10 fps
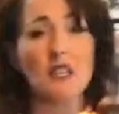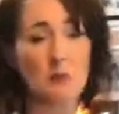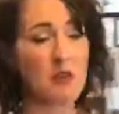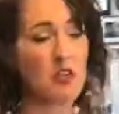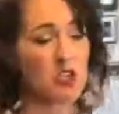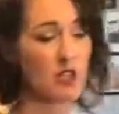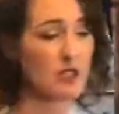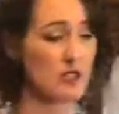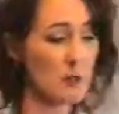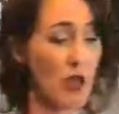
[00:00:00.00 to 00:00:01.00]
Give me a chicken
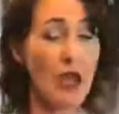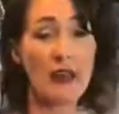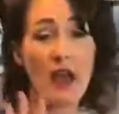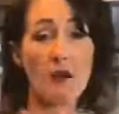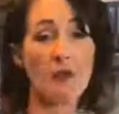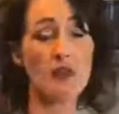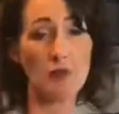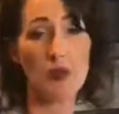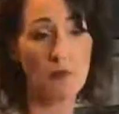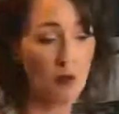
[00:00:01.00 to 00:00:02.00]
something. And how many
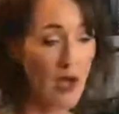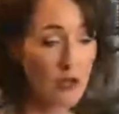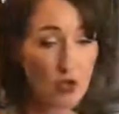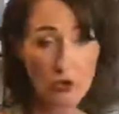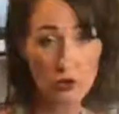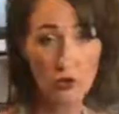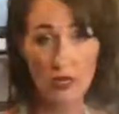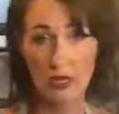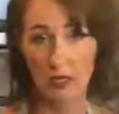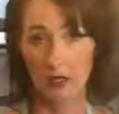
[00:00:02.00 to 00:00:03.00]
people are you
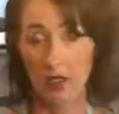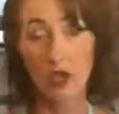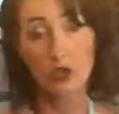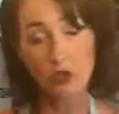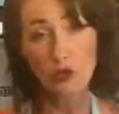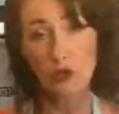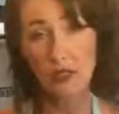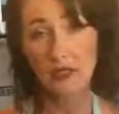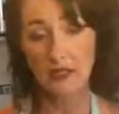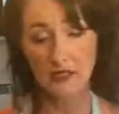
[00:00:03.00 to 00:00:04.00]
cooking? Yes. Are you
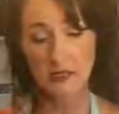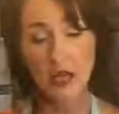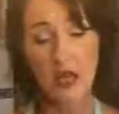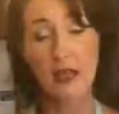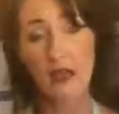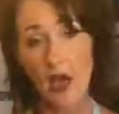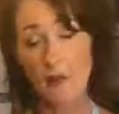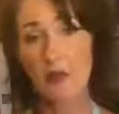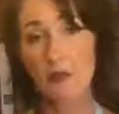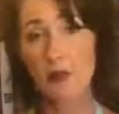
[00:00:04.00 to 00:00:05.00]
cooking this? And how
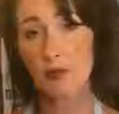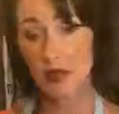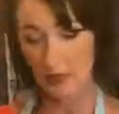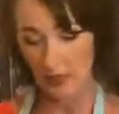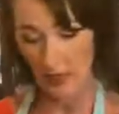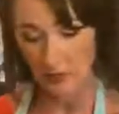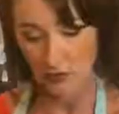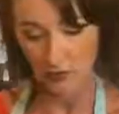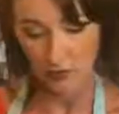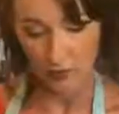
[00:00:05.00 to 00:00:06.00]
many people are you catering
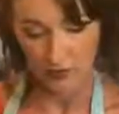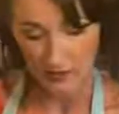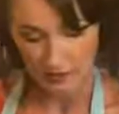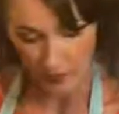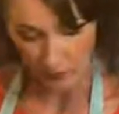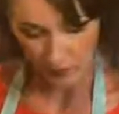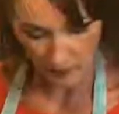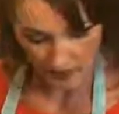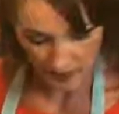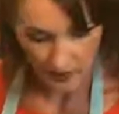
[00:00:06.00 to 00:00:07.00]
for? Because that will
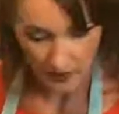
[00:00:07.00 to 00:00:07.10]
make.